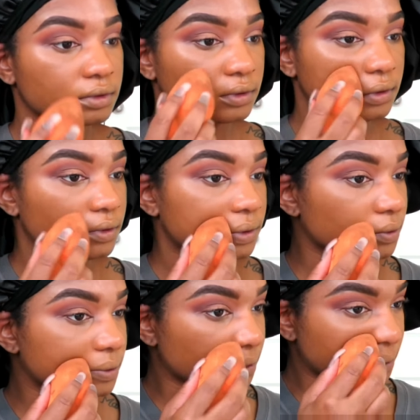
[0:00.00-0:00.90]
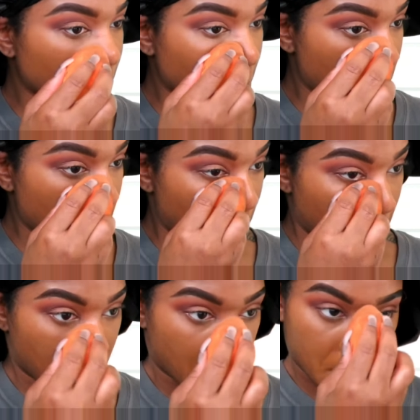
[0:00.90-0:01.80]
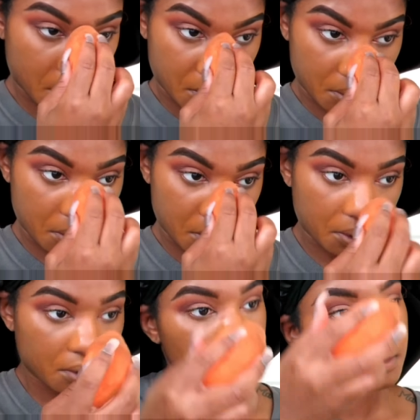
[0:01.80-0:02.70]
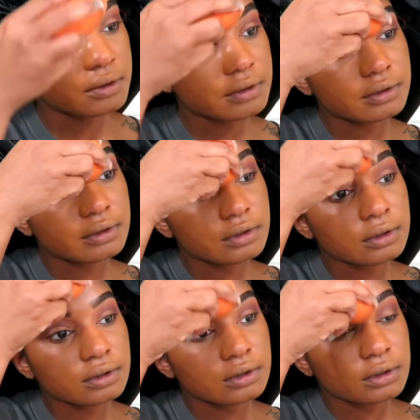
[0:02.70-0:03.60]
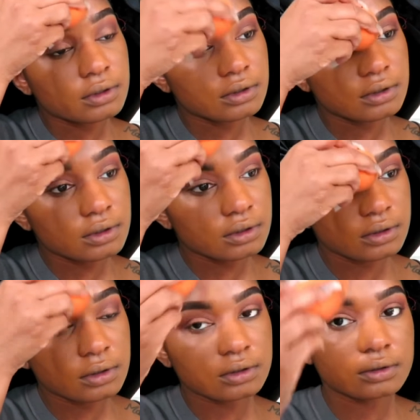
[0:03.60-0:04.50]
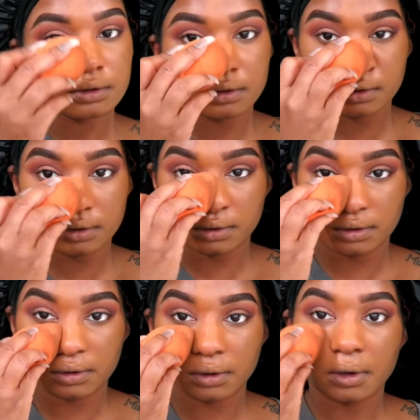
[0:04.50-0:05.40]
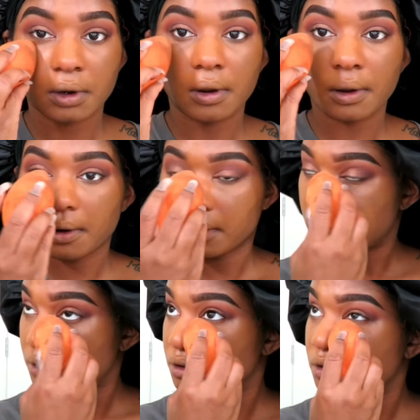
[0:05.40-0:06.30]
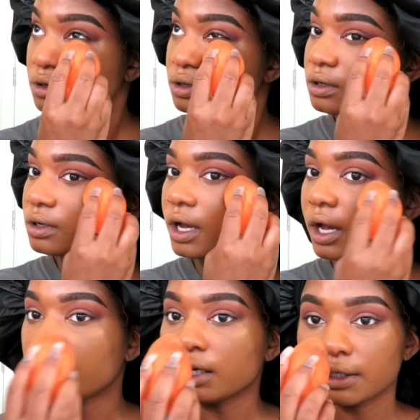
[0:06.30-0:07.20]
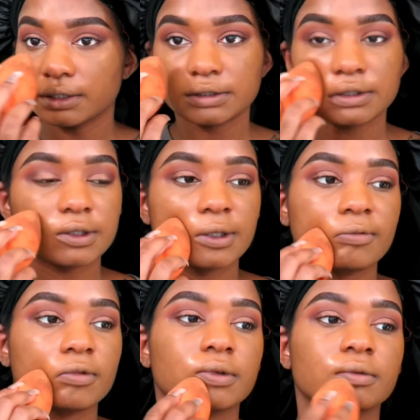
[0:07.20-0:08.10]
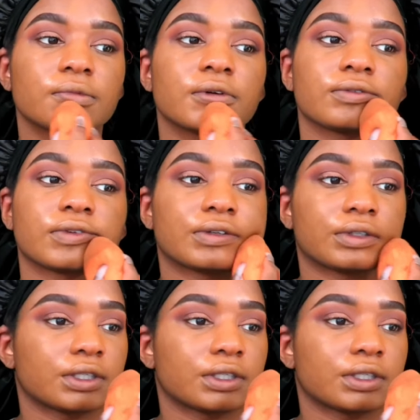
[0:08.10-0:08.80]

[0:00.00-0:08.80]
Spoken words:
It's just sometimes the Fenty Beauty one is too matte for my skin. I honestly never really put foundation on my forehead.